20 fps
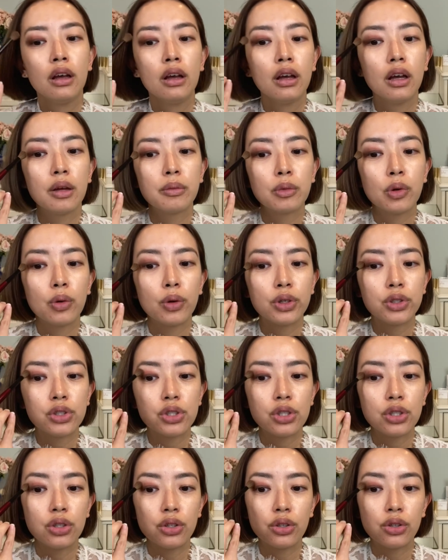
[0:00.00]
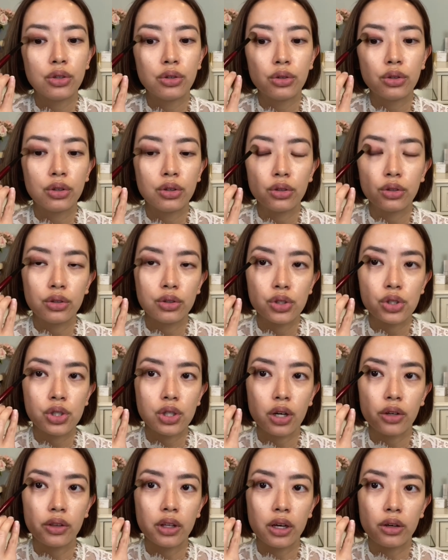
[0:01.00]
I'm going to
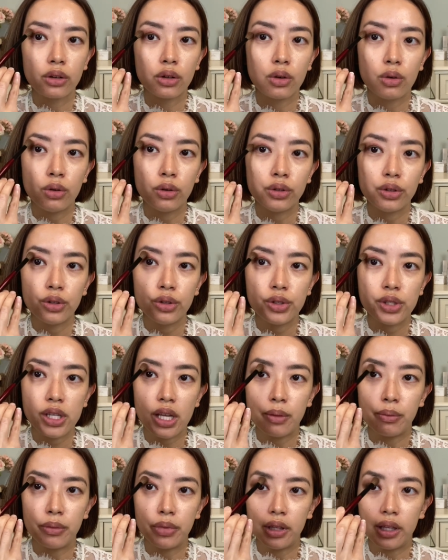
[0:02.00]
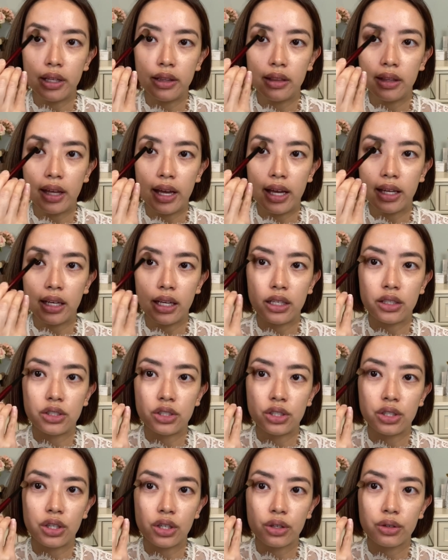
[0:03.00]
start on the outer corners and blend that
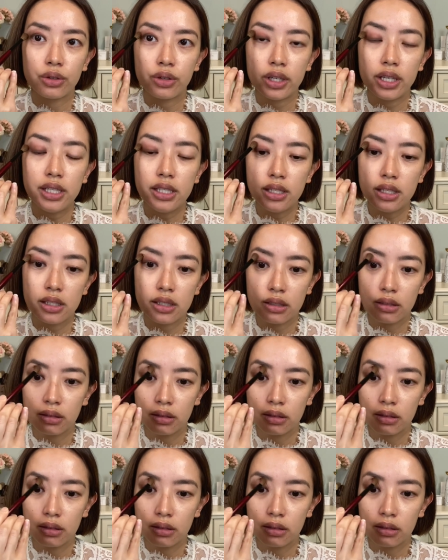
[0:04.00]
into the crease.